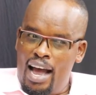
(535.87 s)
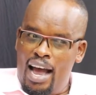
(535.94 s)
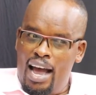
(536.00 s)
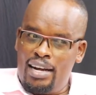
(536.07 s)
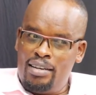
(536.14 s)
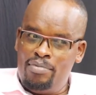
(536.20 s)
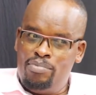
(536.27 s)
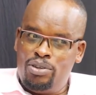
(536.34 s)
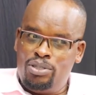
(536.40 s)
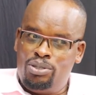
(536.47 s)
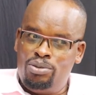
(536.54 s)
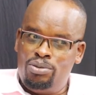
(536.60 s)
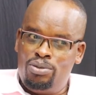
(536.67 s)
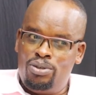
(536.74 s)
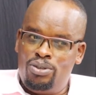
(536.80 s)
are able
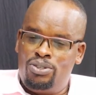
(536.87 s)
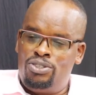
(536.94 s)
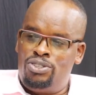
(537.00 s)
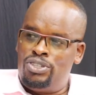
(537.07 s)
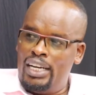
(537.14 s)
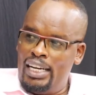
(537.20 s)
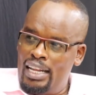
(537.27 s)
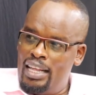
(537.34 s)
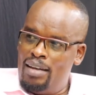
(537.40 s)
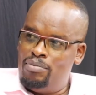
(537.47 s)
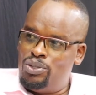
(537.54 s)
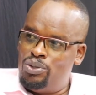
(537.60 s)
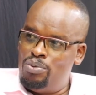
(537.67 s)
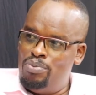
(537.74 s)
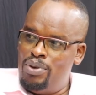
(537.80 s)
to train
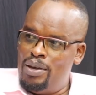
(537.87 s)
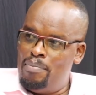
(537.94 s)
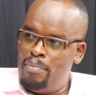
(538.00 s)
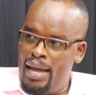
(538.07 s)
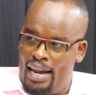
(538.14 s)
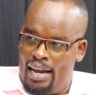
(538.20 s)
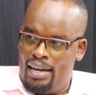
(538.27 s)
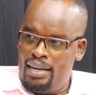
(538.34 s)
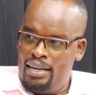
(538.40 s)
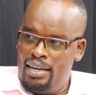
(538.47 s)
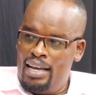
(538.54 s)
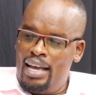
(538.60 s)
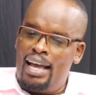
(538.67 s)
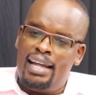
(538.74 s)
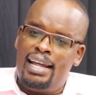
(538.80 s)
them to be men.
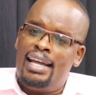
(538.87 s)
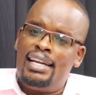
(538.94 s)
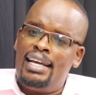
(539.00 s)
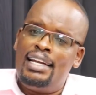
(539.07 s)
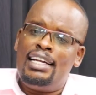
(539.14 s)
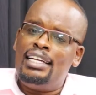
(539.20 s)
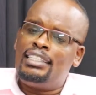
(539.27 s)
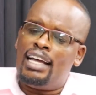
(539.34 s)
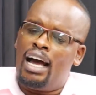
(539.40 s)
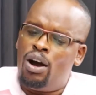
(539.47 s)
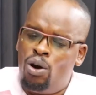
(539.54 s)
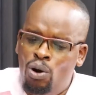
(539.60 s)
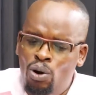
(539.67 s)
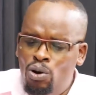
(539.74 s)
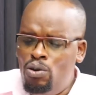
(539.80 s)
And it's a
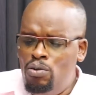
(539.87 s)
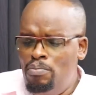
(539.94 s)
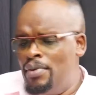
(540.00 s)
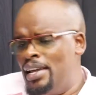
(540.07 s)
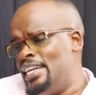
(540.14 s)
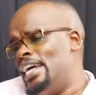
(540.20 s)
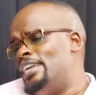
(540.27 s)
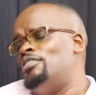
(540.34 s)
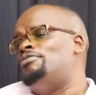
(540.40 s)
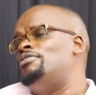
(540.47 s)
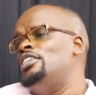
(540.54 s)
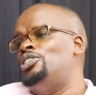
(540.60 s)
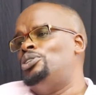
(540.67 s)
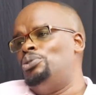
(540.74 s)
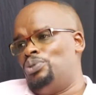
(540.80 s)
whole myriad
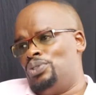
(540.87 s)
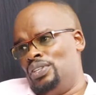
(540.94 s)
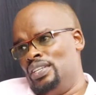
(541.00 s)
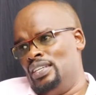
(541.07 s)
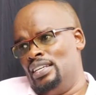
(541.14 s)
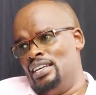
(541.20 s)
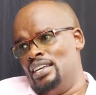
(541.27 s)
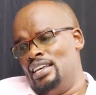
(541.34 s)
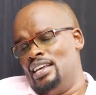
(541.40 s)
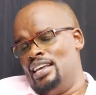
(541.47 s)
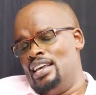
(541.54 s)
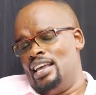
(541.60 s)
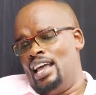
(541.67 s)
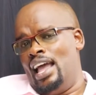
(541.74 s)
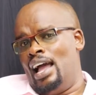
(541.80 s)
of issues.
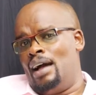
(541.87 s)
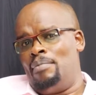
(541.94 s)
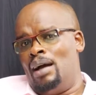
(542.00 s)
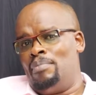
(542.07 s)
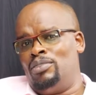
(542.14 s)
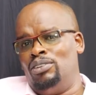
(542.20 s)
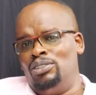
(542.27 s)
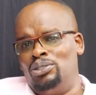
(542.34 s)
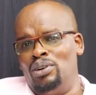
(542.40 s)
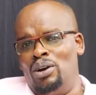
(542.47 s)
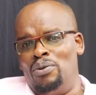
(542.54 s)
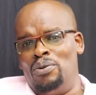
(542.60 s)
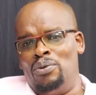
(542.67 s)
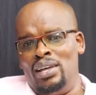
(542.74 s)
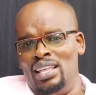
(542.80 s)
I'm not
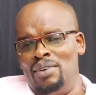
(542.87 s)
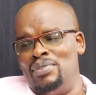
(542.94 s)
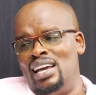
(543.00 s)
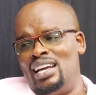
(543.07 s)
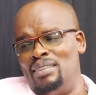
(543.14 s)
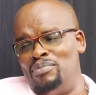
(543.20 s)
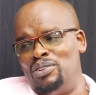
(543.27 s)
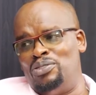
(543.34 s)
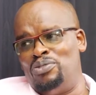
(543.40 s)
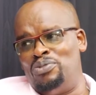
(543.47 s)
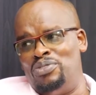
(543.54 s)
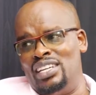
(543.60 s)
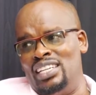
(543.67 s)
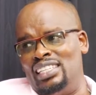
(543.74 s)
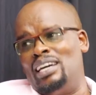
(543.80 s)
sure whether we are able to
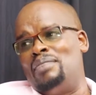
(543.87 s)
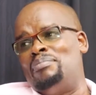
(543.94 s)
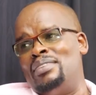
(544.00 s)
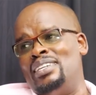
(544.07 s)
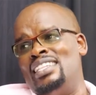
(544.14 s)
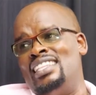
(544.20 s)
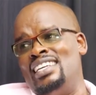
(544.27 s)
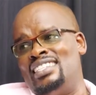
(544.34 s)
finish up in